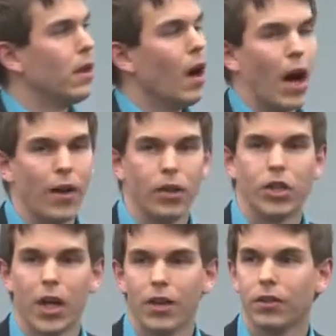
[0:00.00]
Either
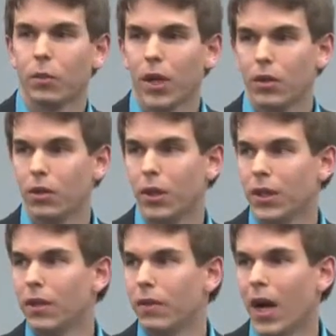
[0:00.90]
change the way you treat the
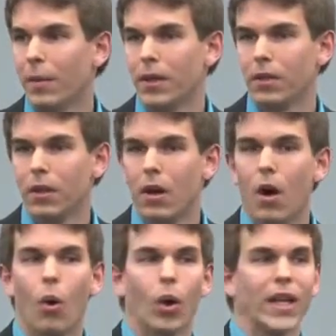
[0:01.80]
environment
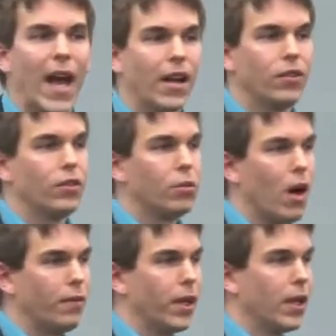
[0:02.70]
or
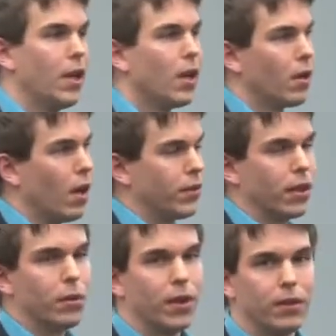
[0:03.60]
catastrophic
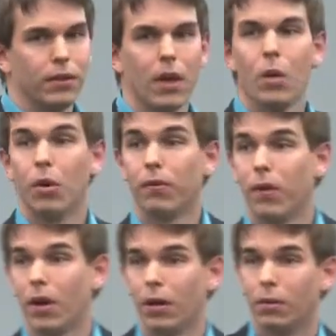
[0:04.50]
consequences will
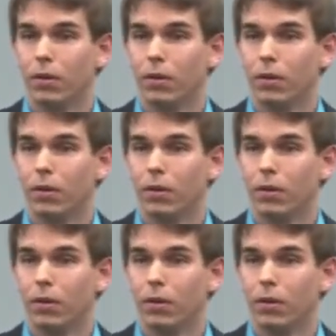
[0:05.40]
follow.